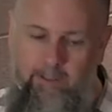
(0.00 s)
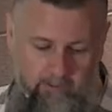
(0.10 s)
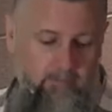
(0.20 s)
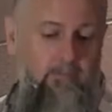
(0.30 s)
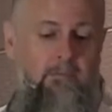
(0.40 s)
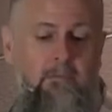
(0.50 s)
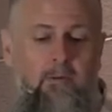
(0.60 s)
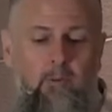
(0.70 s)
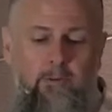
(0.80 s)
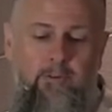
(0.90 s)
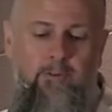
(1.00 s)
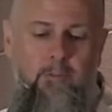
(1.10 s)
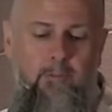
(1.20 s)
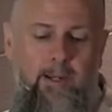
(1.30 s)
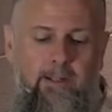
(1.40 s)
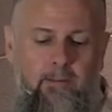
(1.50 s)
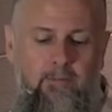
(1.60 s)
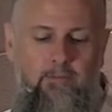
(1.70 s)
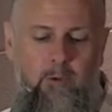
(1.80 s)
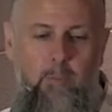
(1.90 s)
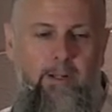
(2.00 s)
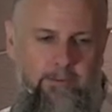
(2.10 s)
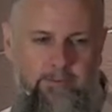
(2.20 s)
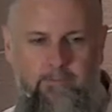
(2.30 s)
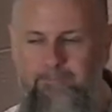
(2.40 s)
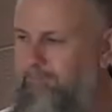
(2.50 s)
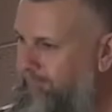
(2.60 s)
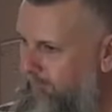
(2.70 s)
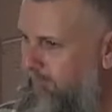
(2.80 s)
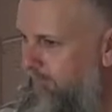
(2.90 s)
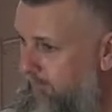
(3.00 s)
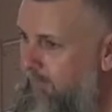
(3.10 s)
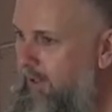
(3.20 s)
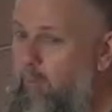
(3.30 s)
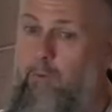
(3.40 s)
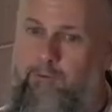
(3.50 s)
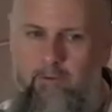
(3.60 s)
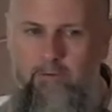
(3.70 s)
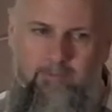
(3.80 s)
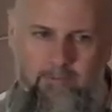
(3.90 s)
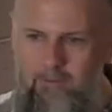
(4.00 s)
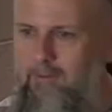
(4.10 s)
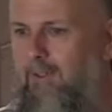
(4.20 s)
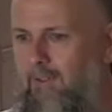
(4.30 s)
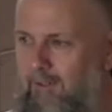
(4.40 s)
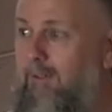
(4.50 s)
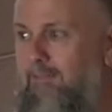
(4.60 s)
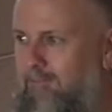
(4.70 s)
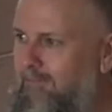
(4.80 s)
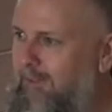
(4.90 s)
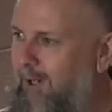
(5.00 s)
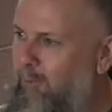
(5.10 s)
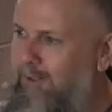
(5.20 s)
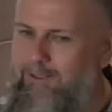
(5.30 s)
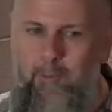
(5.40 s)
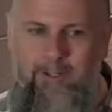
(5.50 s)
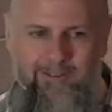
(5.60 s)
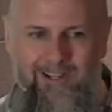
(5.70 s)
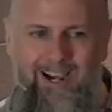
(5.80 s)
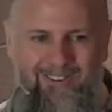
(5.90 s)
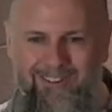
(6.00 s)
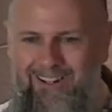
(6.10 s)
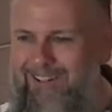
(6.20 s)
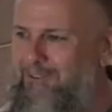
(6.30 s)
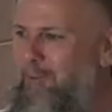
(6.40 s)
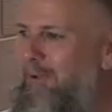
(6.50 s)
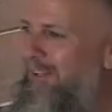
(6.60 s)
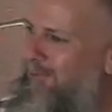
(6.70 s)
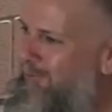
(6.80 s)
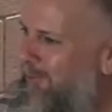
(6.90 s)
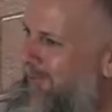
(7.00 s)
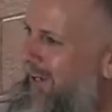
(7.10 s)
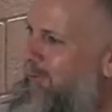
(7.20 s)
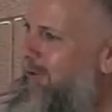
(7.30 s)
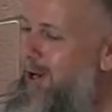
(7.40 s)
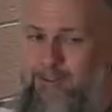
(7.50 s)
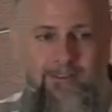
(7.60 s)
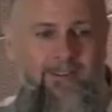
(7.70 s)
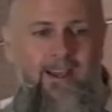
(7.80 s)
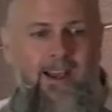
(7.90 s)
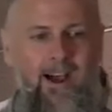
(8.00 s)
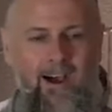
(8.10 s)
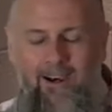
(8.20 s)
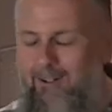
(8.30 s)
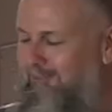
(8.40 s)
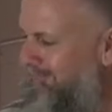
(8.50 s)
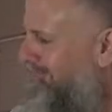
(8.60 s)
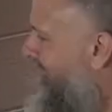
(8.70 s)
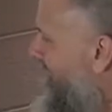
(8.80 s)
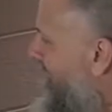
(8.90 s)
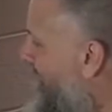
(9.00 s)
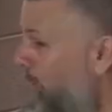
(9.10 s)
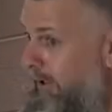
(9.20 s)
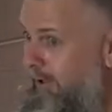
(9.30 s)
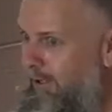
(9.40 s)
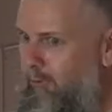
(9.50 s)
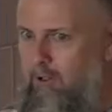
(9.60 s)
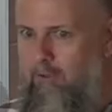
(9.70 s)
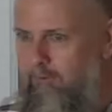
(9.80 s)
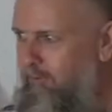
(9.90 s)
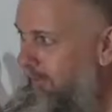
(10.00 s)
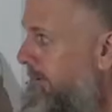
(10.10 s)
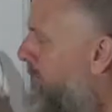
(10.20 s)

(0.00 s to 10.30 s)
in, or Jesus comes back in 2 minutes, and we're, well, God willing, nobody dies in the next 2 minutes from natural causes, or unnatural causes, either